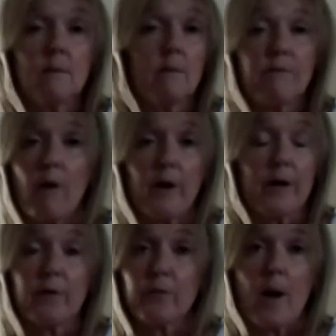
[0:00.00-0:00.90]
fine
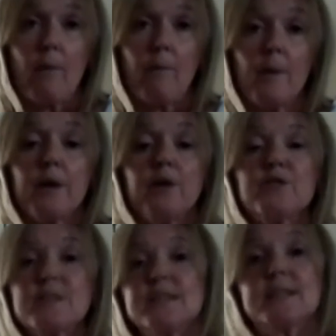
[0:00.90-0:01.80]
as well. You just
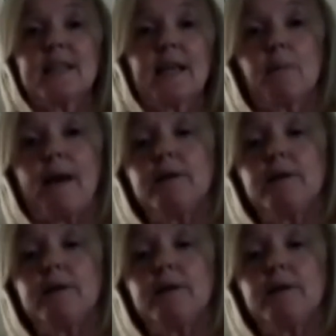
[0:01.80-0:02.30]
need to think about